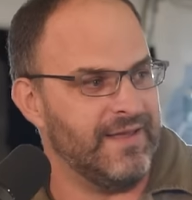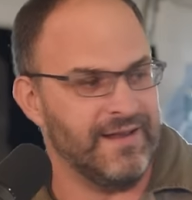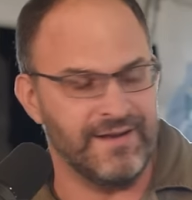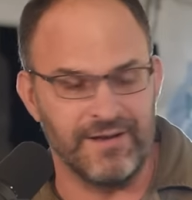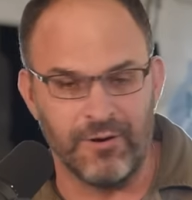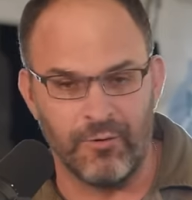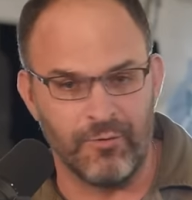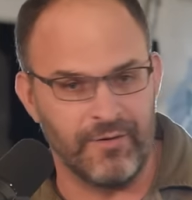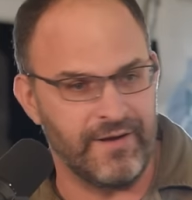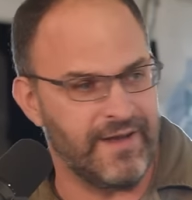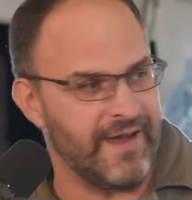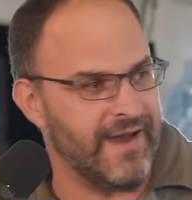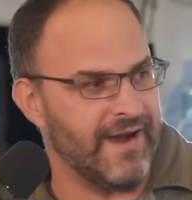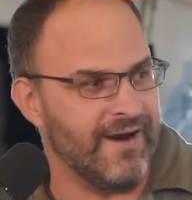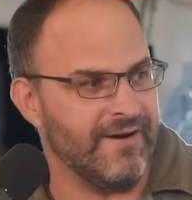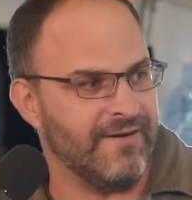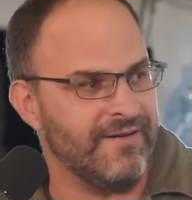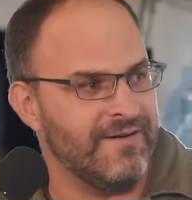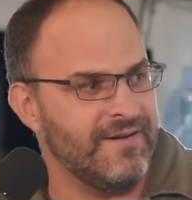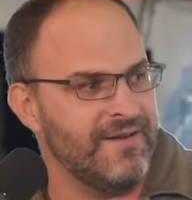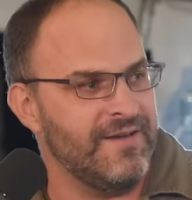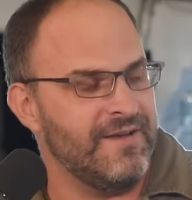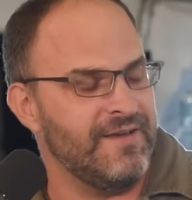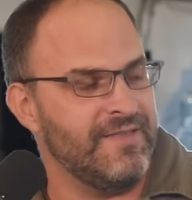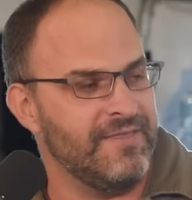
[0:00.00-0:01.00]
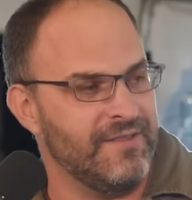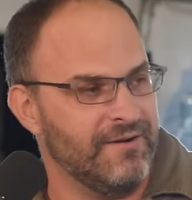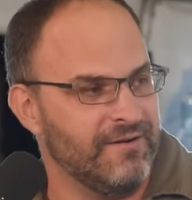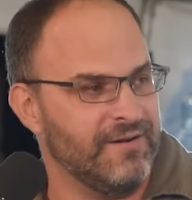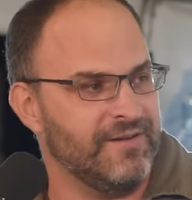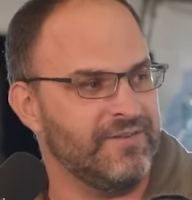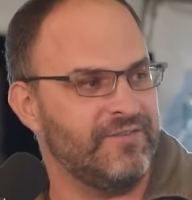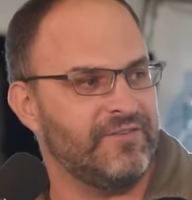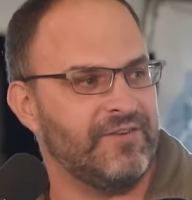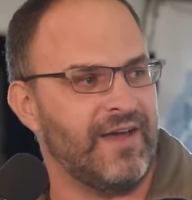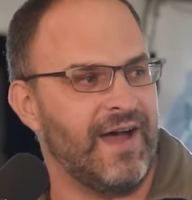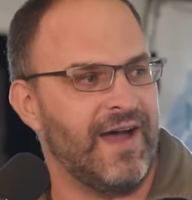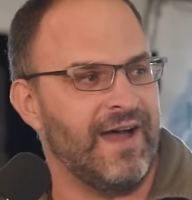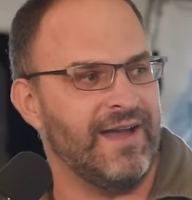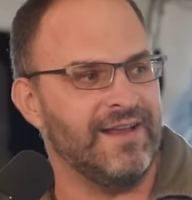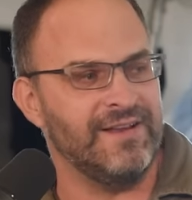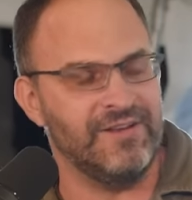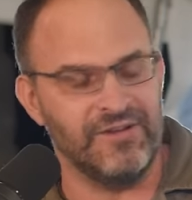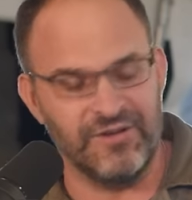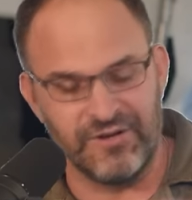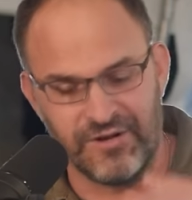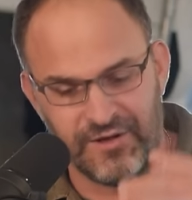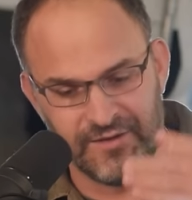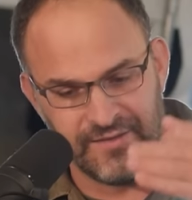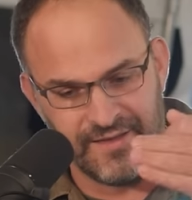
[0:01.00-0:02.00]
They don't care. They're
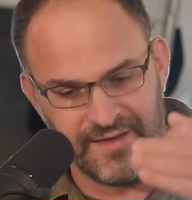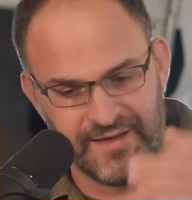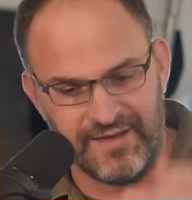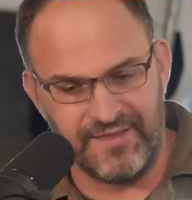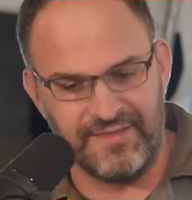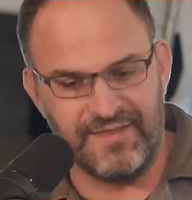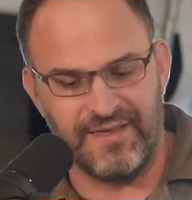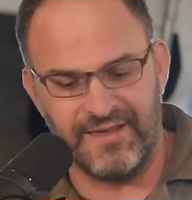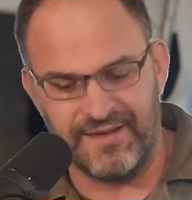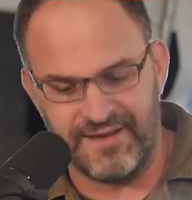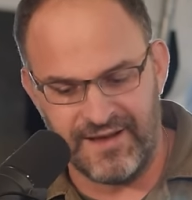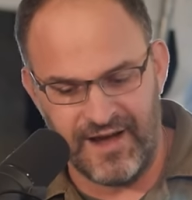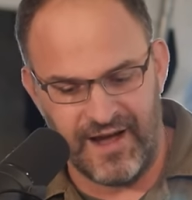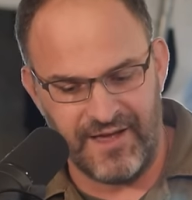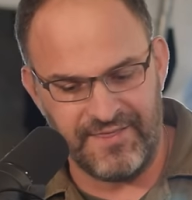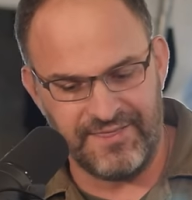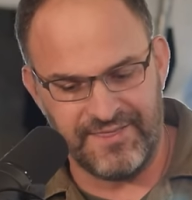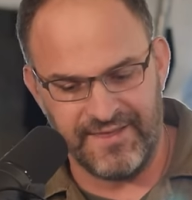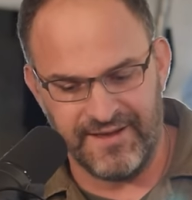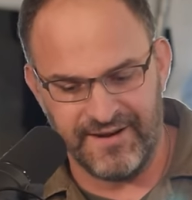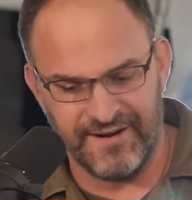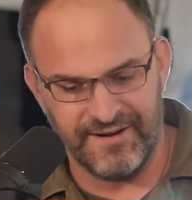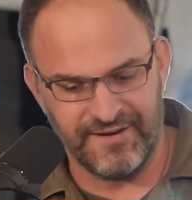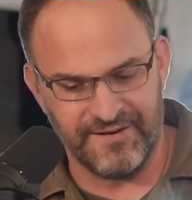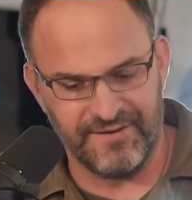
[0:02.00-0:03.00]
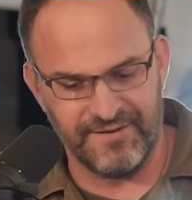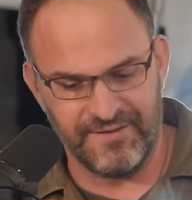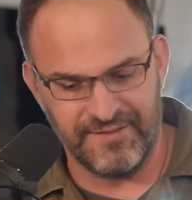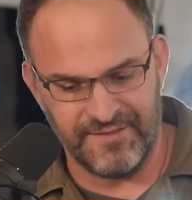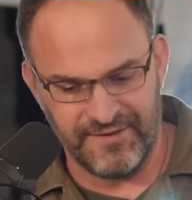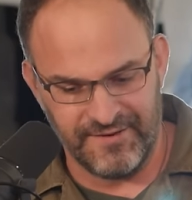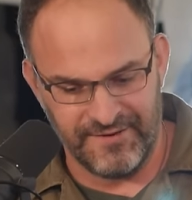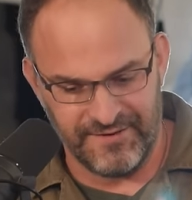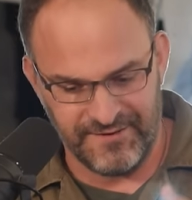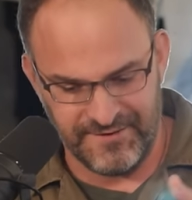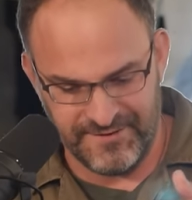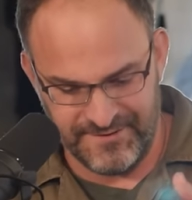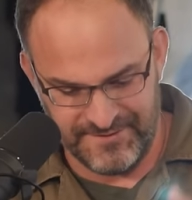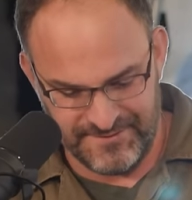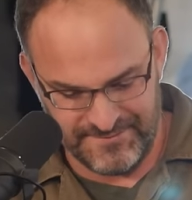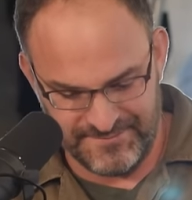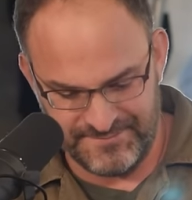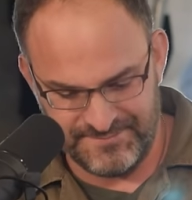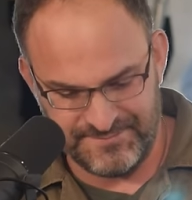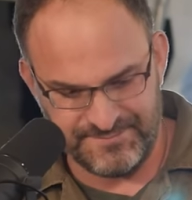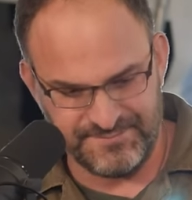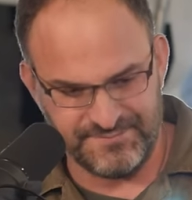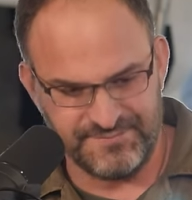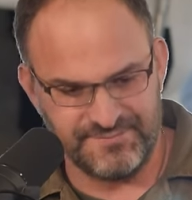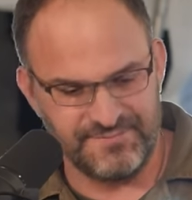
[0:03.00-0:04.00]
inside, you know, they got their goal,
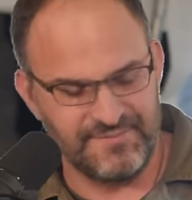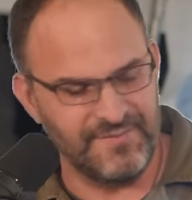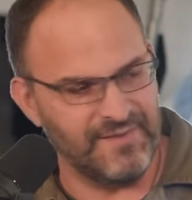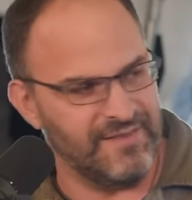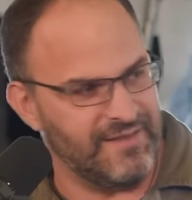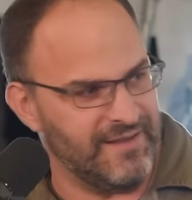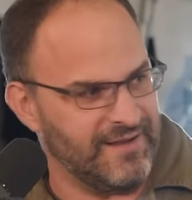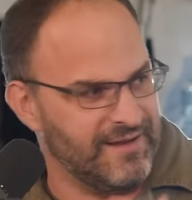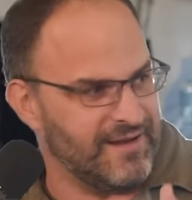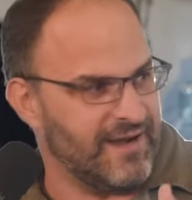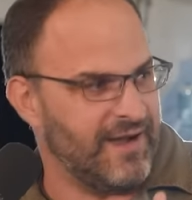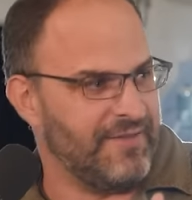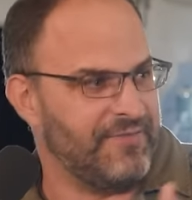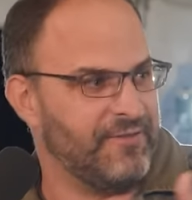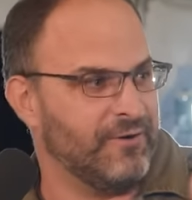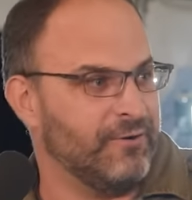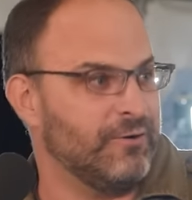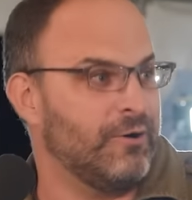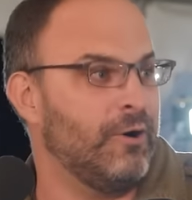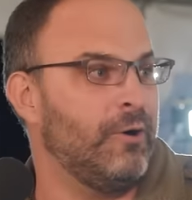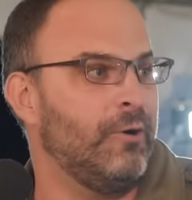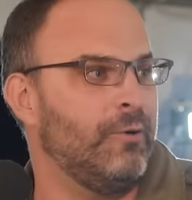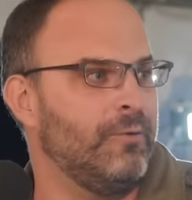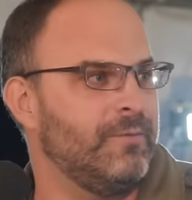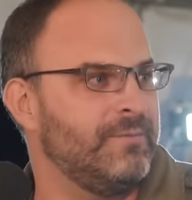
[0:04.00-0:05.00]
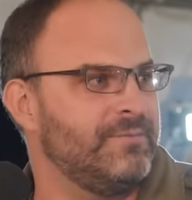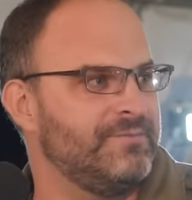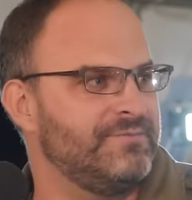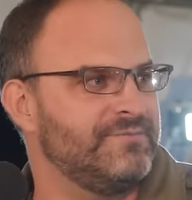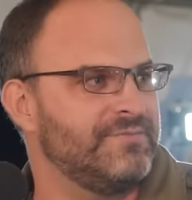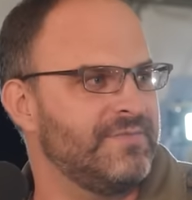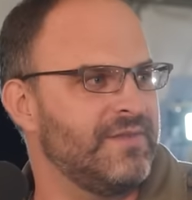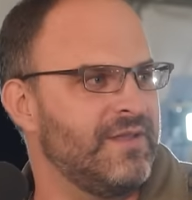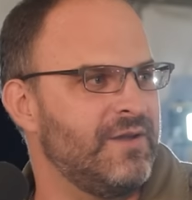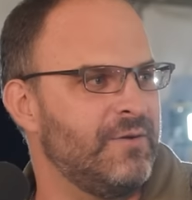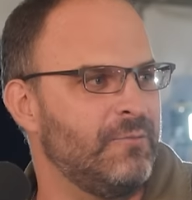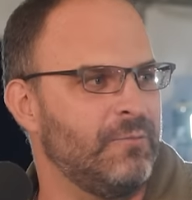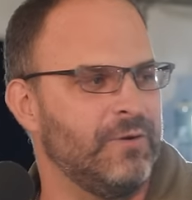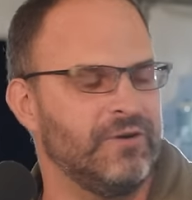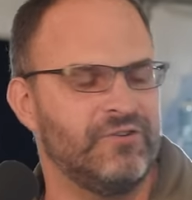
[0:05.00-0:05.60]
mm-hmm.